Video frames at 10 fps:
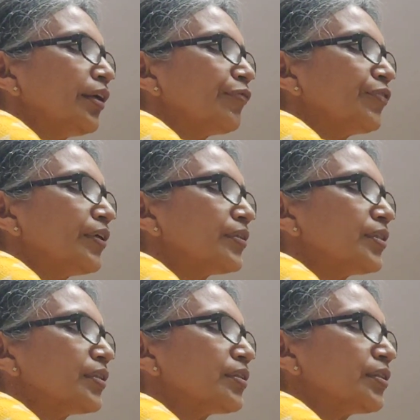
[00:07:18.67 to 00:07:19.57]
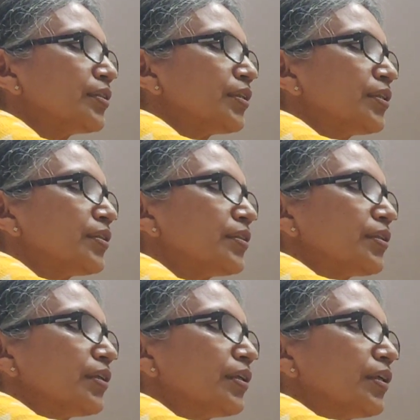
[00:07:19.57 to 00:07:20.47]
if this distance
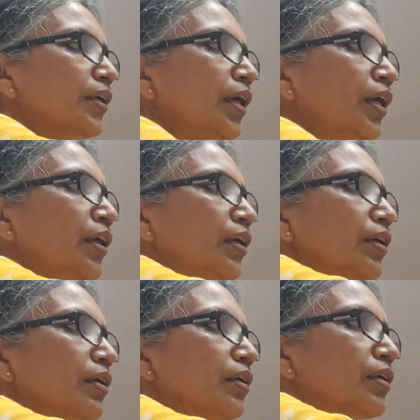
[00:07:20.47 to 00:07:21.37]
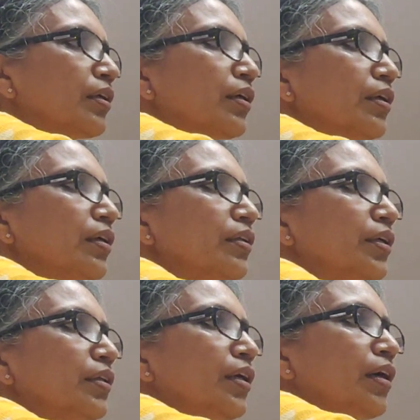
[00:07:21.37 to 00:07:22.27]
is A,
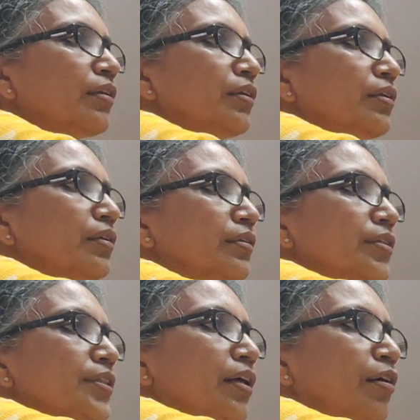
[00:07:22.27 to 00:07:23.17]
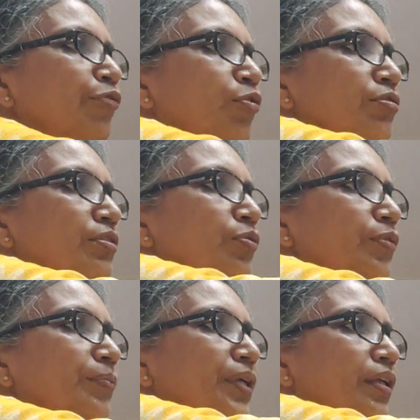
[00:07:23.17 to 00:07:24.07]
then this half
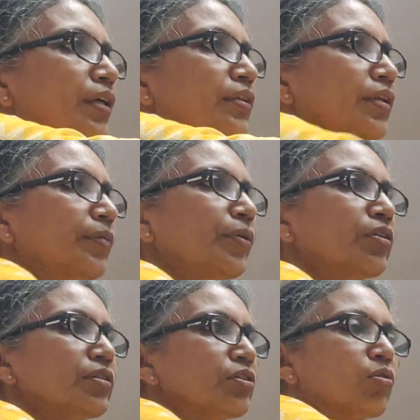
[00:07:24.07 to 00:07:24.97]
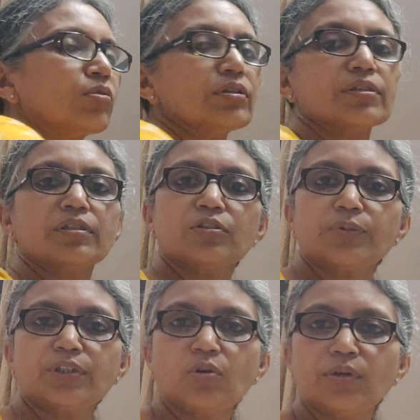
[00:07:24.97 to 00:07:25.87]
also will be another A, because the total distance
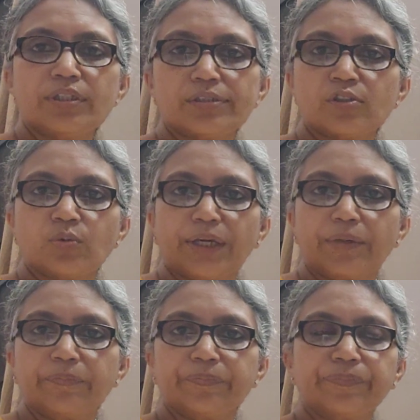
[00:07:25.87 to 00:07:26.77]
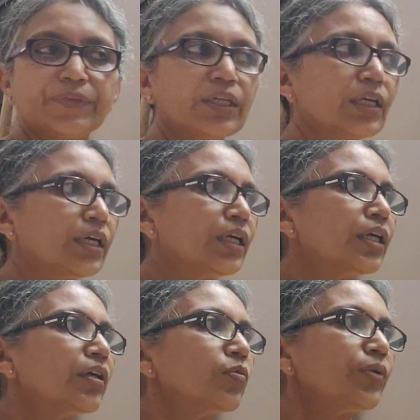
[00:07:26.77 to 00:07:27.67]
we know is 2A.
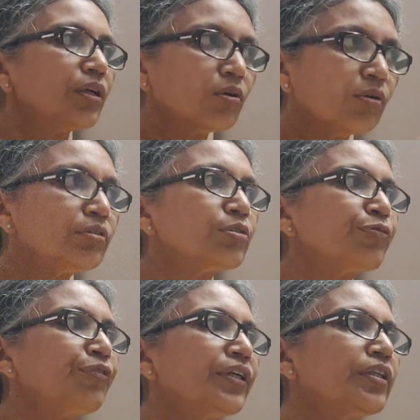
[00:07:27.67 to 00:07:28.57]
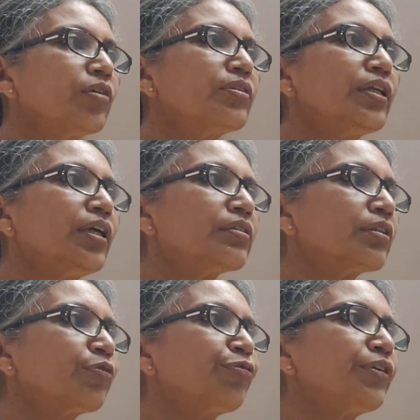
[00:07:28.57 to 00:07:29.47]
We are going to find out the
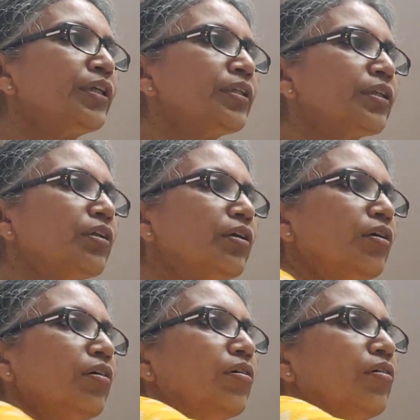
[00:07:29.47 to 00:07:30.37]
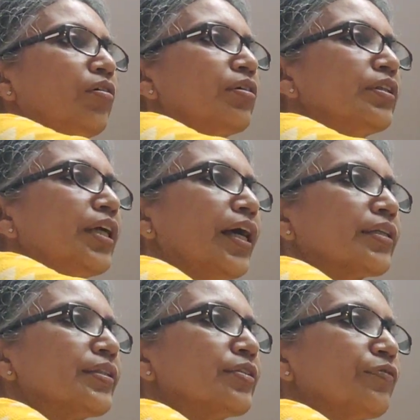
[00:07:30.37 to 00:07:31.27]
electric field on the
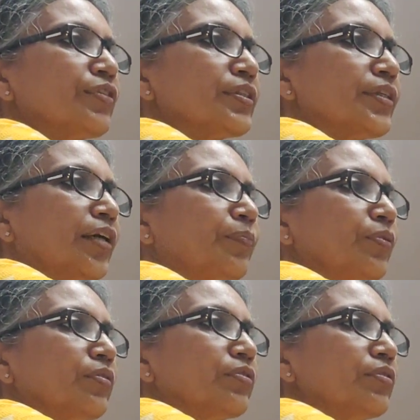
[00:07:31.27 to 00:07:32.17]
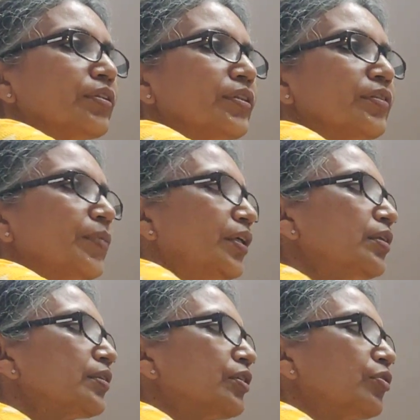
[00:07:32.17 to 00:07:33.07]
axis of this dipole. So this is
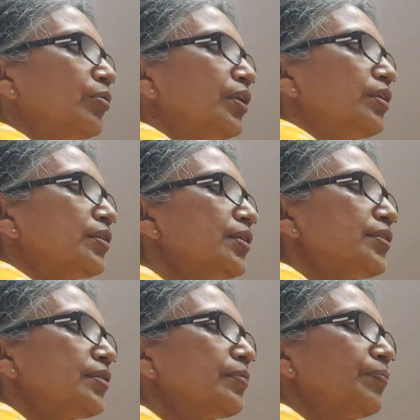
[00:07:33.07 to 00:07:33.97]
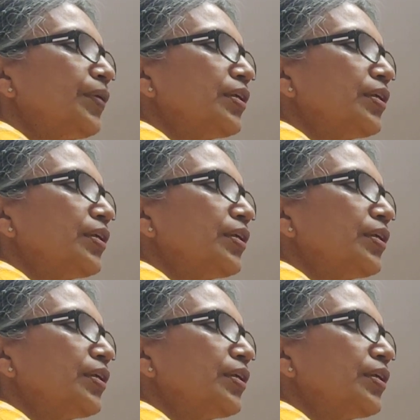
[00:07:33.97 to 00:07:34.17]
minus Q and this is